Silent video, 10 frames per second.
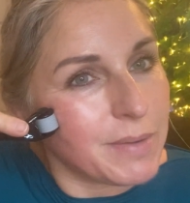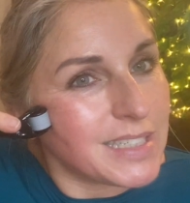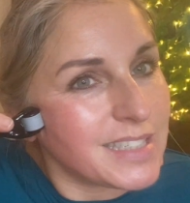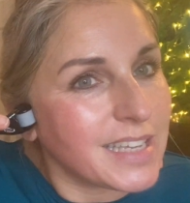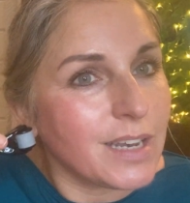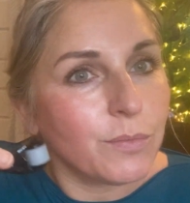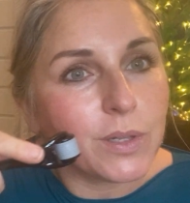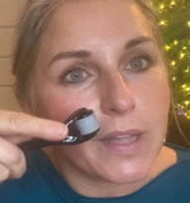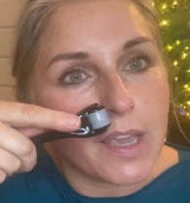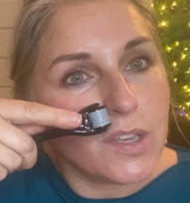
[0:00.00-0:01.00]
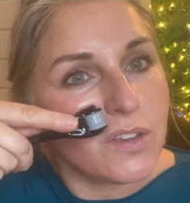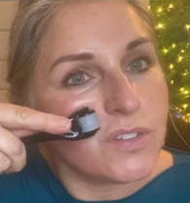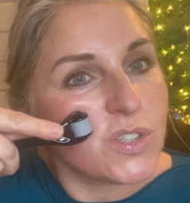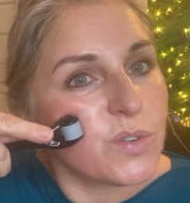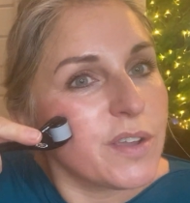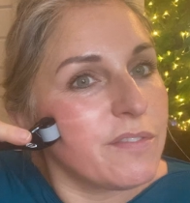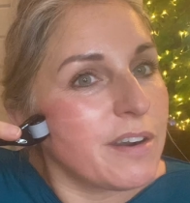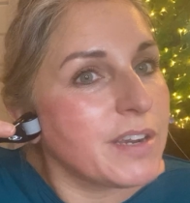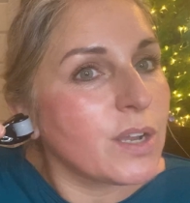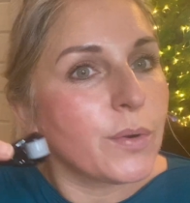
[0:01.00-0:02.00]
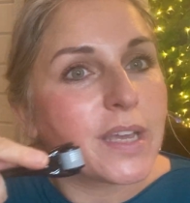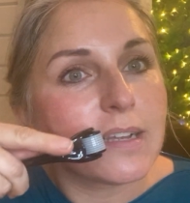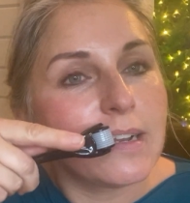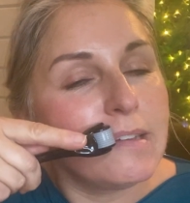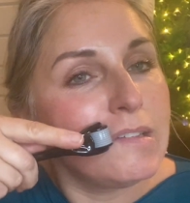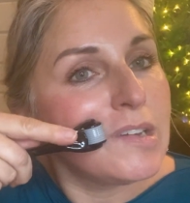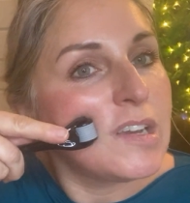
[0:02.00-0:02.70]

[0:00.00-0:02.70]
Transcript: My skin will get used to it very quickly,